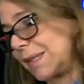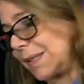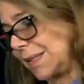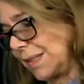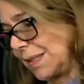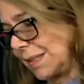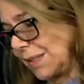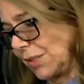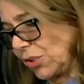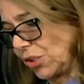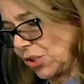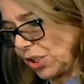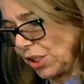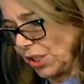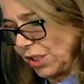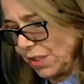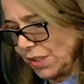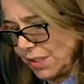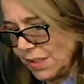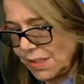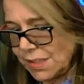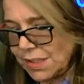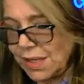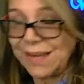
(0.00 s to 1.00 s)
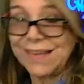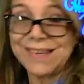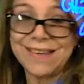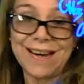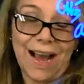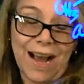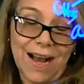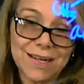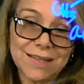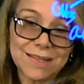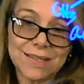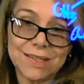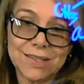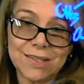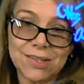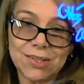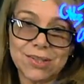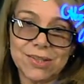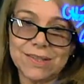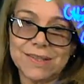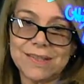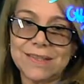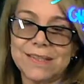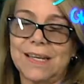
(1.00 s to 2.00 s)
the changes in
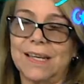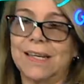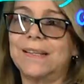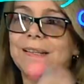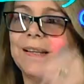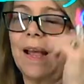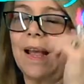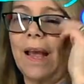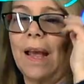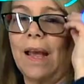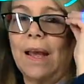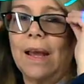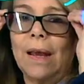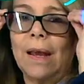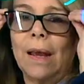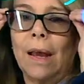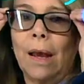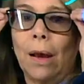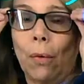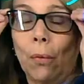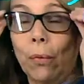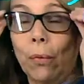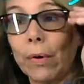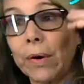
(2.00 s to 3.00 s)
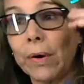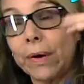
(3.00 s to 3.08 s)
oxidation state where the